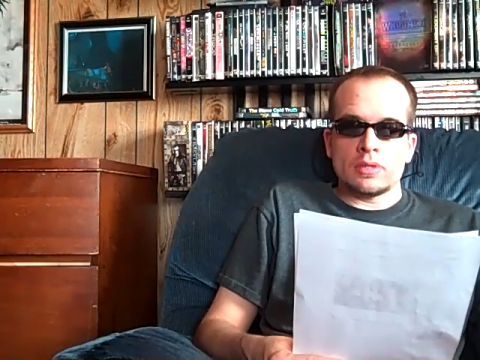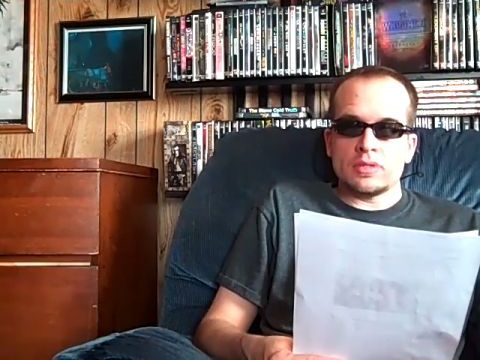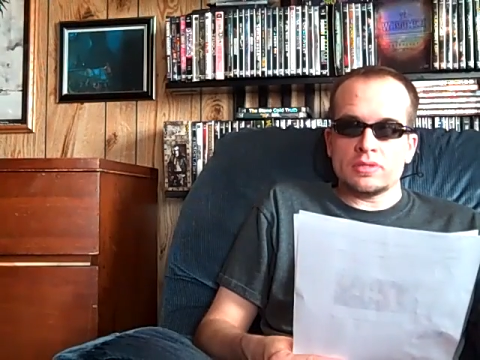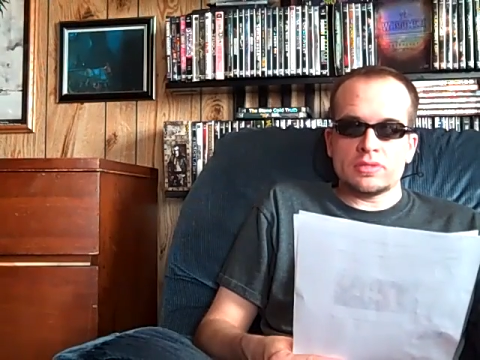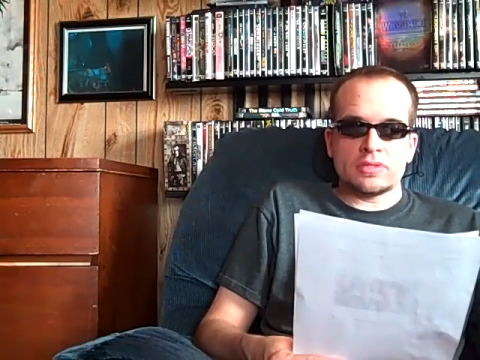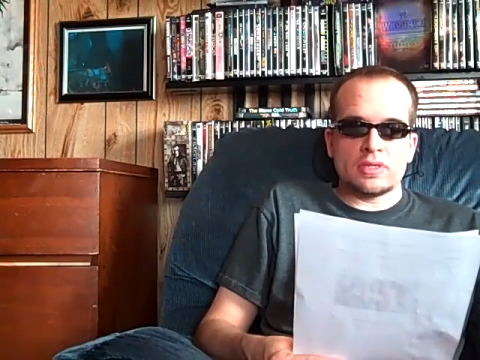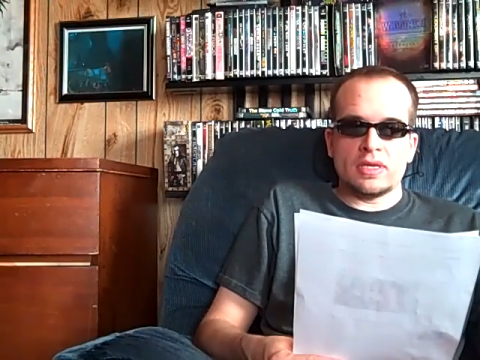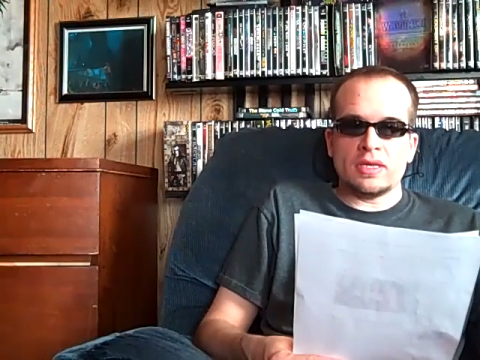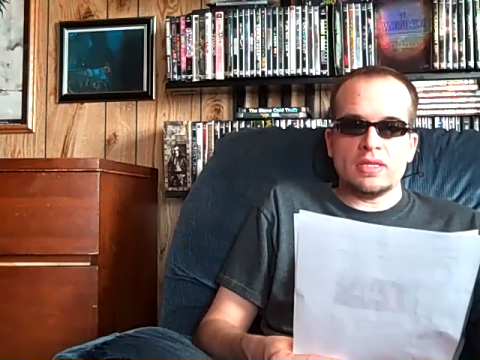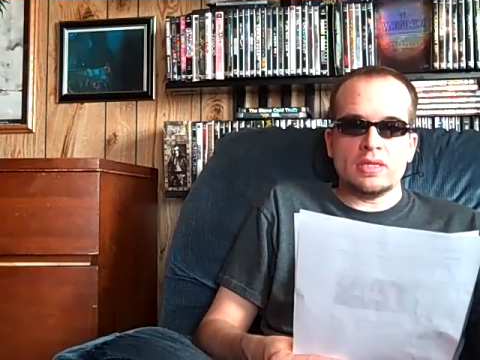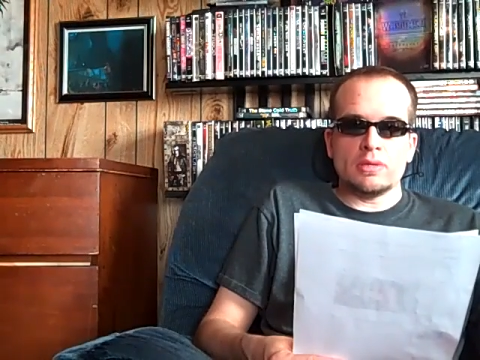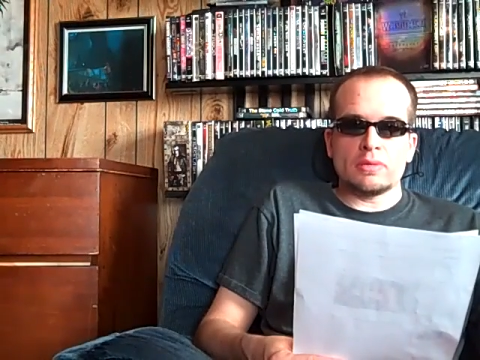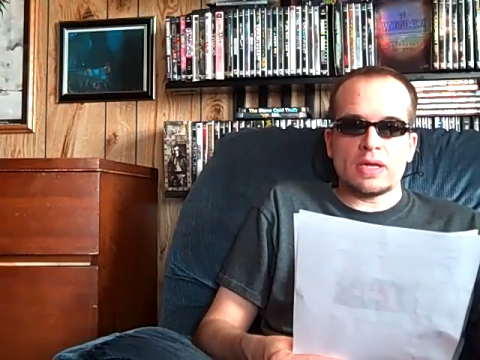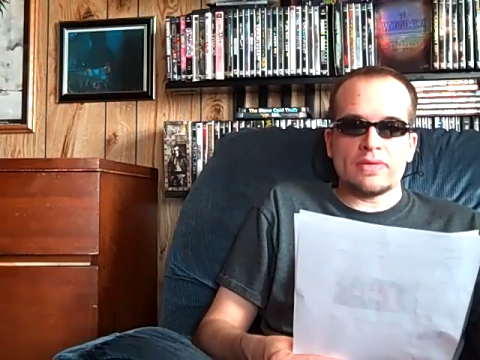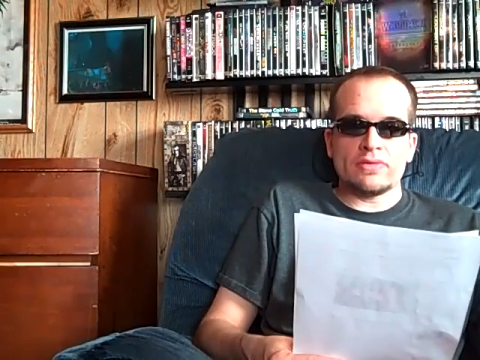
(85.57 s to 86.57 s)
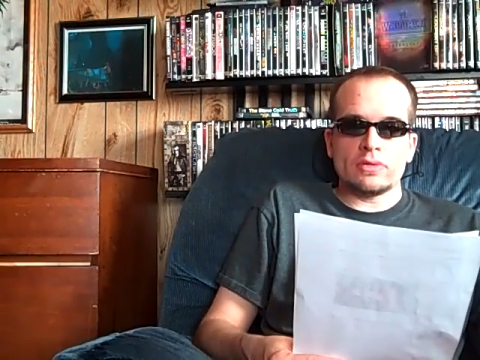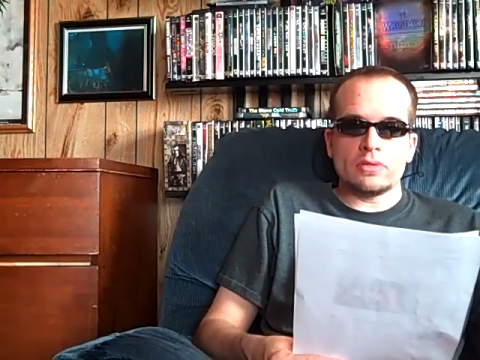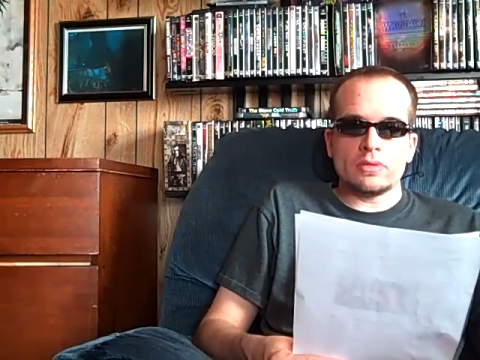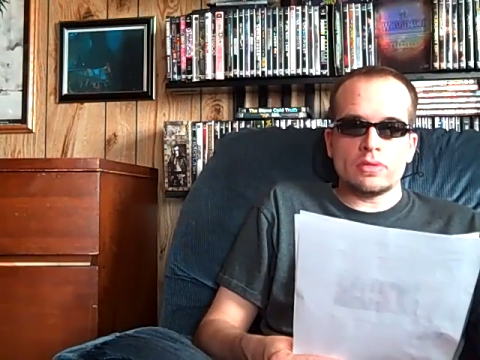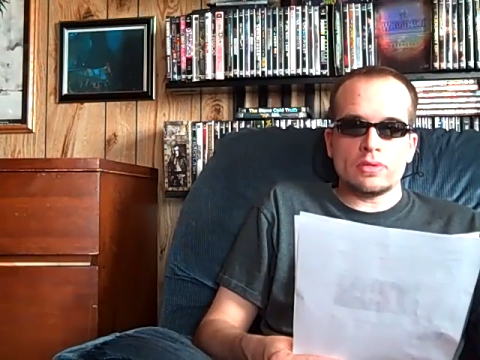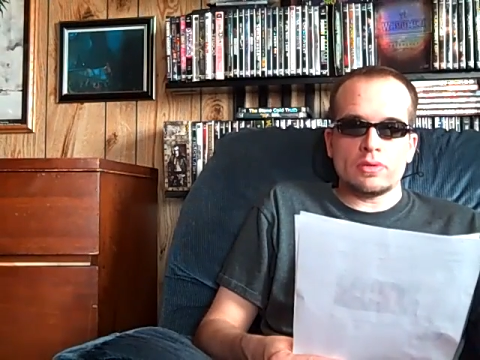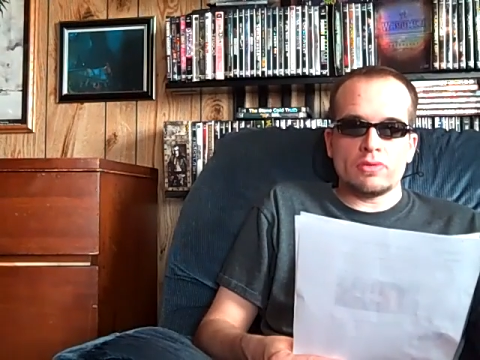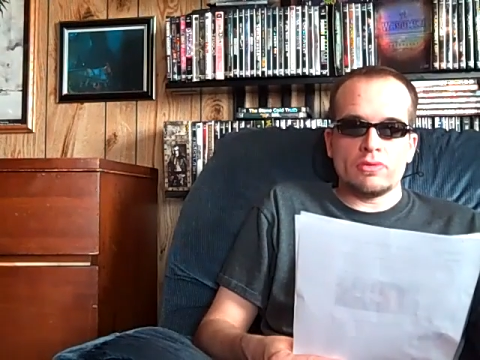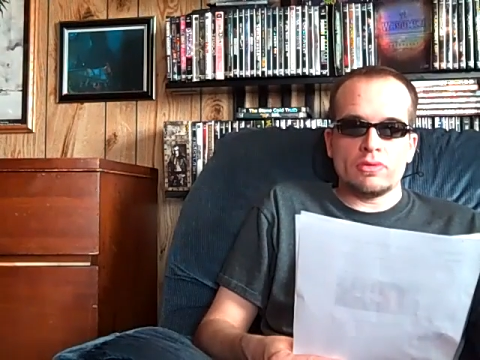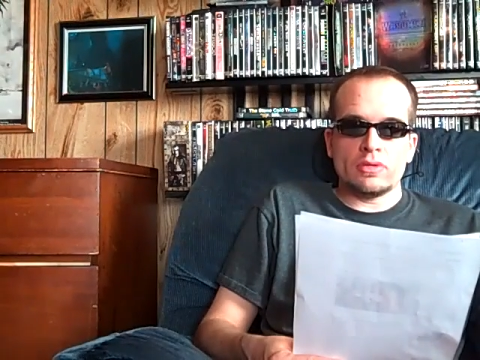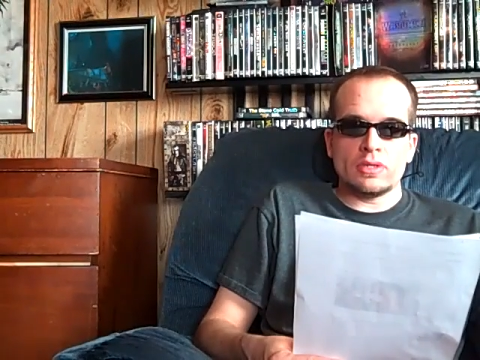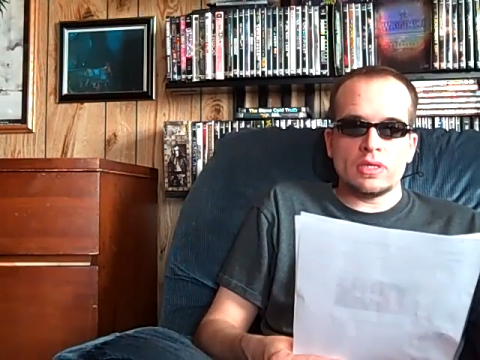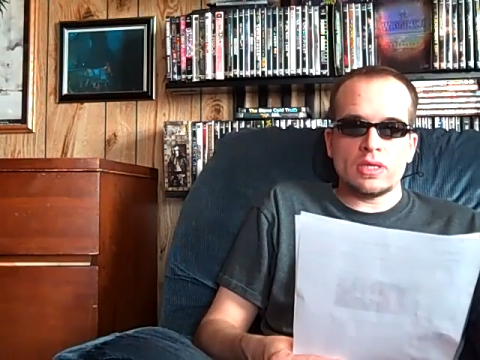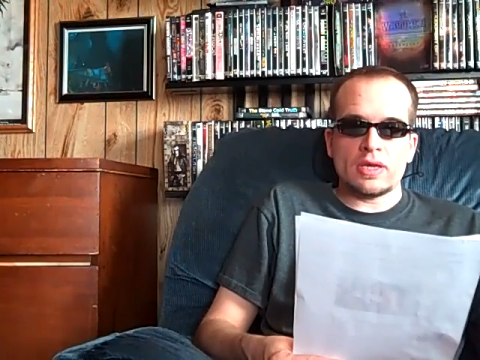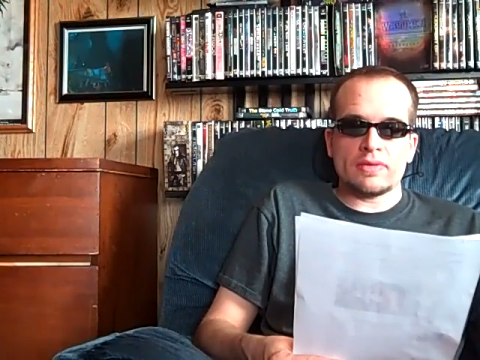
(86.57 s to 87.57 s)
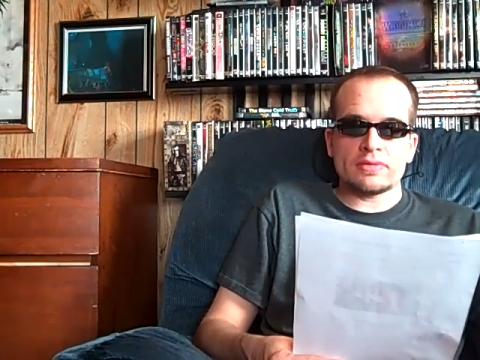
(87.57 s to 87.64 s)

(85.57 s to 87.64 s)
This is a hitting rival, really,